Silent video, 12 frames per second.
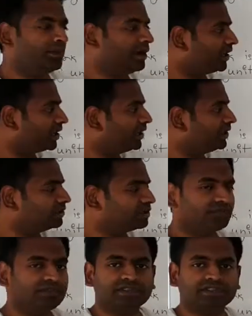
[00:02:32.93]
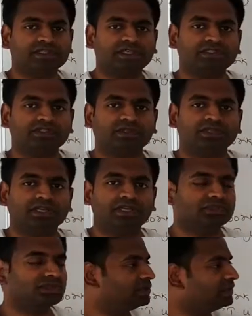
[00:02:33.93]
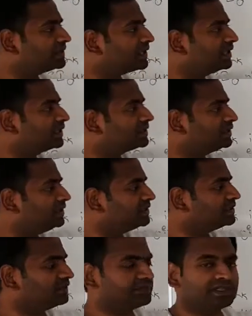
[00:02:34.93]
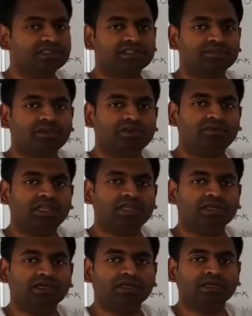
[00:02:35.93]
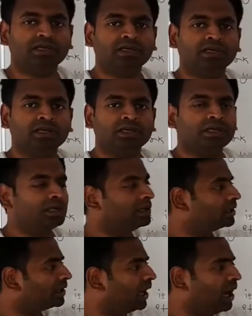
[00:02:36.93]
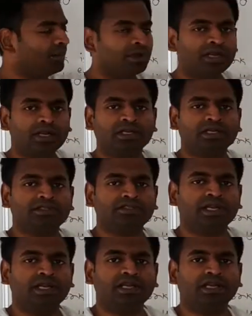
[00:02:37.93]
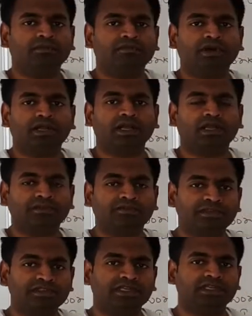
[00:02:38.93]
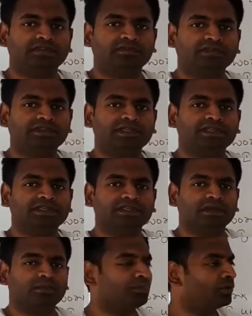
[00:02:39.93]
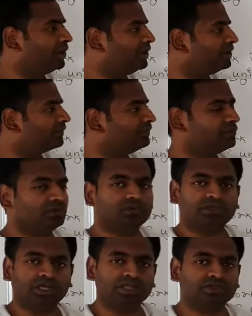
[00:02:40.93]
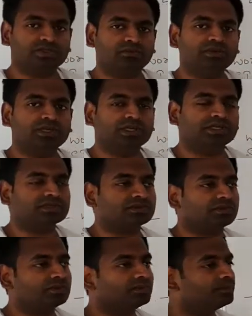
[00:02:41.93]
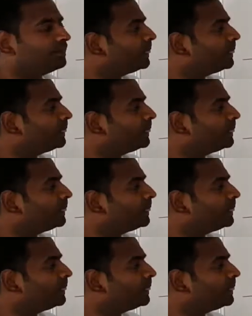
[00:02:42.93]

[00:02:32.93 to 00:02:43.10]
But according to the physics, that is not the case. So this difference between a common understanding of work and the physics point of view needs to be understood.